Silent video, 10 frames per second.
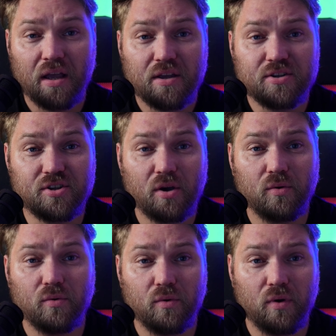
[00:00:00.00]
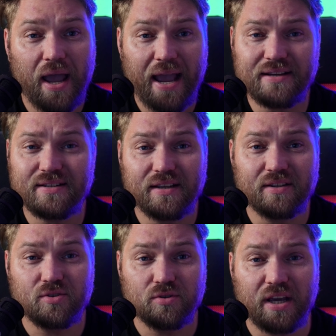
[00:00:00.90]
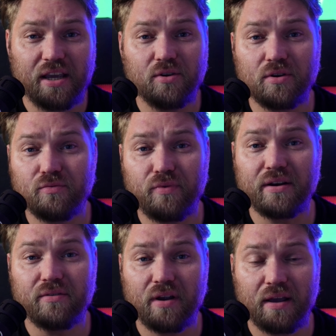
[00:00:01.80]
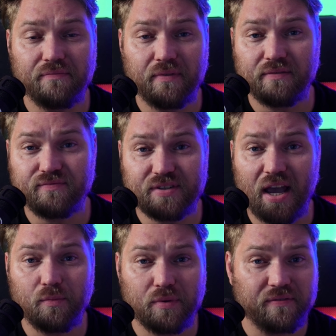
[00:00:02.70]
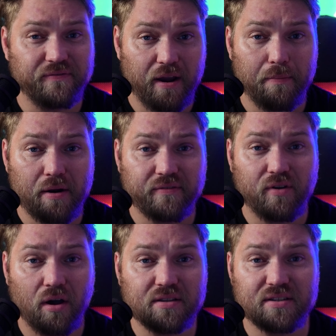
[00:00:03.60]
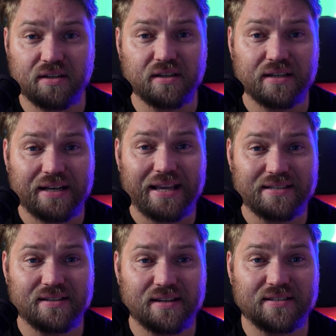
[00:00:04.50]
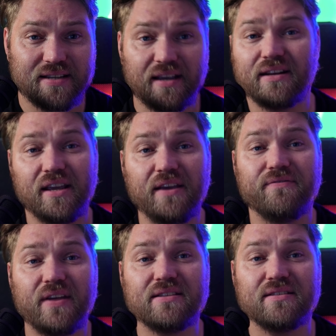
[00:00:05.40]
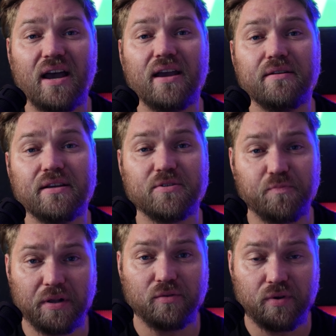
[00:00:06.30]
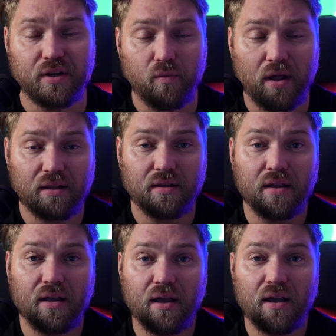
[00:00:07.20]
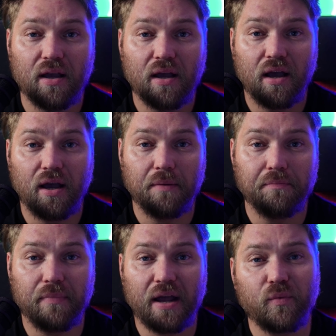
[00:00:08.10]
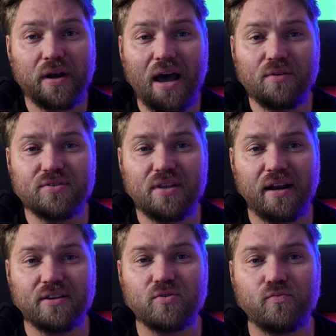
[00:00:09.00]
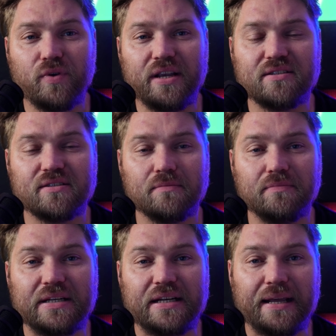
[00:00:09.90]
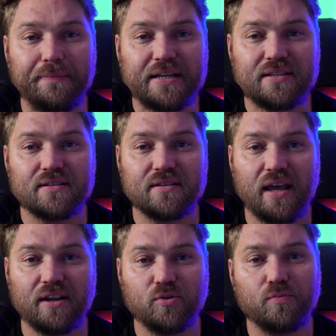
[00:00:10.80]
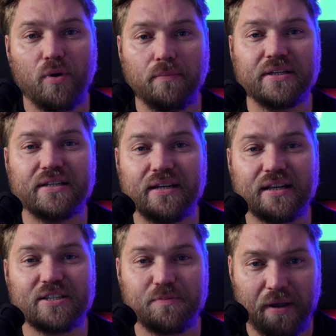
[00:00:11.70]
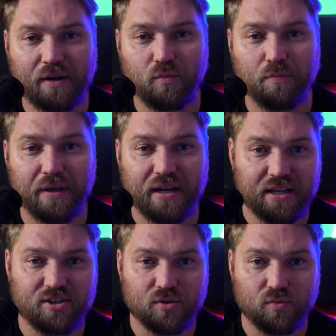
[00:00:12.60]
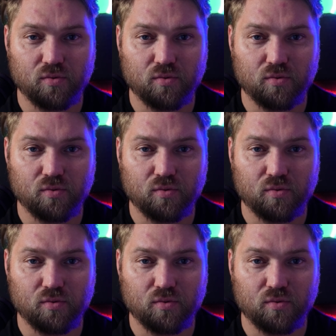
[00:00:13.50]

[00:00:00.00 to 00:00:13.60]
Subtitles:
So actually, today you can render a site with a fair amount of content in less than a second if that site is built really well. And we're now starting to reach some limits that you probably didn't expect would be an issue.